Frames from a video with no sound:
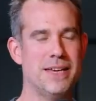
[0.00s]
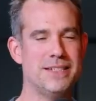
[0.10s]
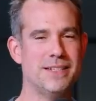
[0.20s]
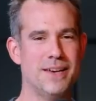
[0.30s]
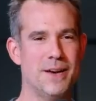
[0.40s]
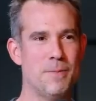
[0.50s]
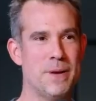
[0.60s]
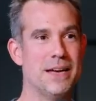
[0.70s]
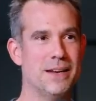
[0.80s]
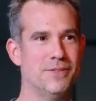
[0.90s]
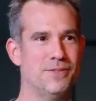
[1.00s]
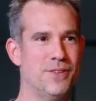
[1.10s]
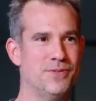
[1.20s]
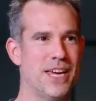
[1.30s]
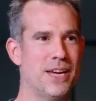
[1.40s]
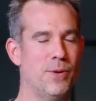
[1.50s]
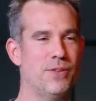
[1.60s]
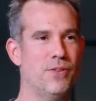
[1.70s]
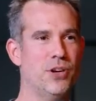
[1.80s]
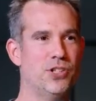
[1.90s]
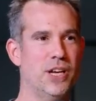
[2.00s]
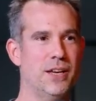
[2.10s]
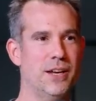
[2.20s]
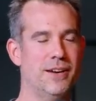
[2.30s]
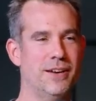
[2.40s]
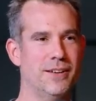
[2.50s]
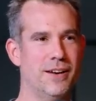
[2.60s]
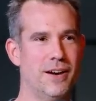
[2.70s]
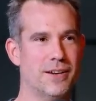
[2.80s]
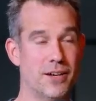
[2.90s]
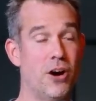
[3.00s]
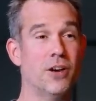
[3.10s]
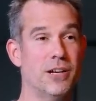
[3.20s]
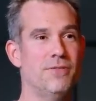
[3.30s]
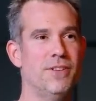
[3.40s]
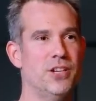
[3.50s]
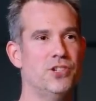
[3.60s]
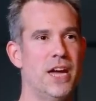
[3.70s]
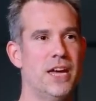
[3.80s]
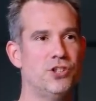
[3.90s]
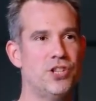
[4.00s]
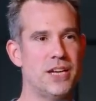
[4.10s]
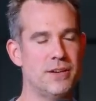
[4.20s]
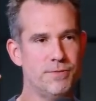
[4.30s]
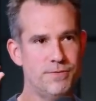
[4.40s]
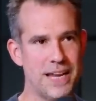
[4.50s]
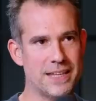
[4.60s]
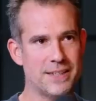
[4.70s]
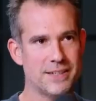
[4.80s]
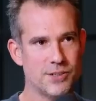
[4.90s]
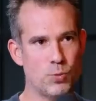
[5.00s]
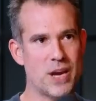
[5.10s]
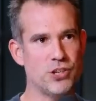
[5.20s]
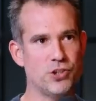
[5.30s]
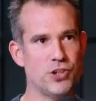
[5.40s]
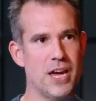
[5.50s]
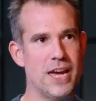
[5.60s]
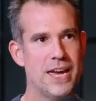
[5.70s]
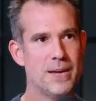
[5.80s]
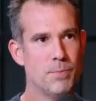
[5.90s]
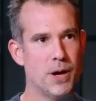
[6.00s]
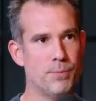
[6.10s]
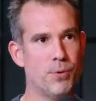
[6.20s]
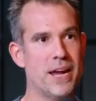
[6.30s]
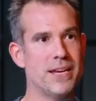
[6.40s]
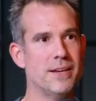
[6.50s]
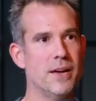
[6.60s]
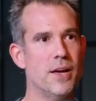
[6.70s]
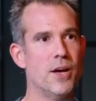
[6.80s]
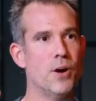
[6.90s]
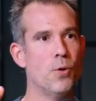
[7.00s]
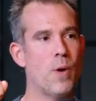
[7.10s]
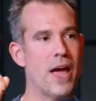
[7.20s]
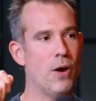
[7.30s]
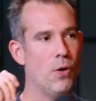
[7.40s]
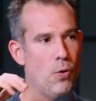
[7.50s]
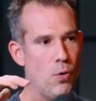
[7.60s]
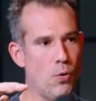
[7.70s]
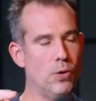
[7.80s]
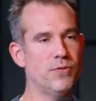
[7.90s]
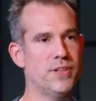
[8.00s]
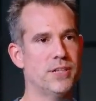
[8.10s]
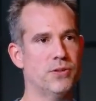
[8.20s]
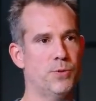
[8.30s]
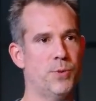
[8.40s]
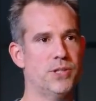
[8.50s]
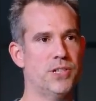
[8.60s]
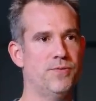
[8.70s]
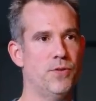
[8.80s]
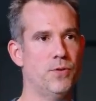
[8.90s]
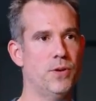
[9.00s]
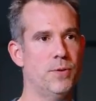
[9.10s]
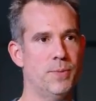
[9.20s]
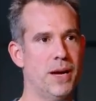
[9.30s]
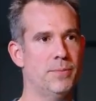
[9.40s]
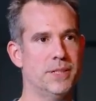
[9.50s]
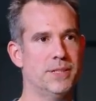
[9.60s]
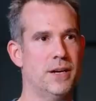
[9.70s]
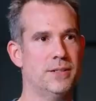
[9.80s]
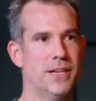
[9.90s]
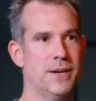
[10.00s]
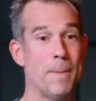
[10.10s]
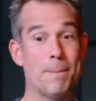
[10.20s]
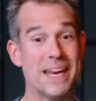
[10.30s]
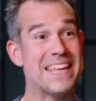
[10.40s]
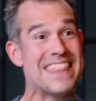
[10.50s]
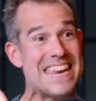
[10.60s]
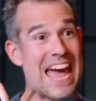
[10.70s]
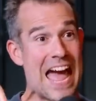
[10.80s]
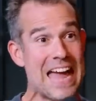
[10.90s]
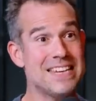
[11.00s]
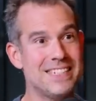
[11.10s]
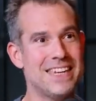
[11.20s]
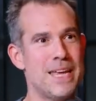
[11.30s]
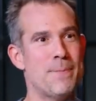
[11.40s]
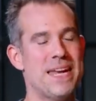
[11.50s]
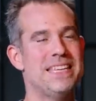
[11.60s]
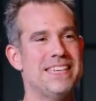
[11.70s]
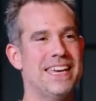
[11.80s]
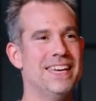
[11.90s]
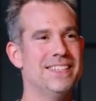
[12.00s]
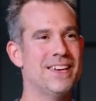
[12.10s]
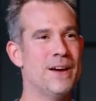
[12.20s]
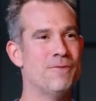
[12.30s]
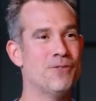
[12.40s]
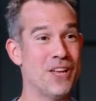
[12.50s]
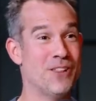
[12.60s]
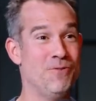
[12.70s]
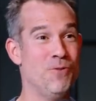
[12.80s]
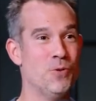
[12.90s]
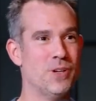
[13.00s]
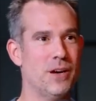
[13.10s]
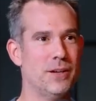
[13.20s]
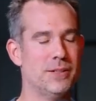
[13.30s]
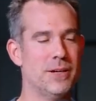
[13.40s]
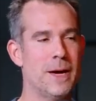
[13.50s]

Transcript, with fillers: eat a meal of takeaway fried chicken, and I could hardly finish it. And she had flicked this switch in my brain where all of this ultra-processed food had become disgusting. But I then had to keep eating it for another fortnight.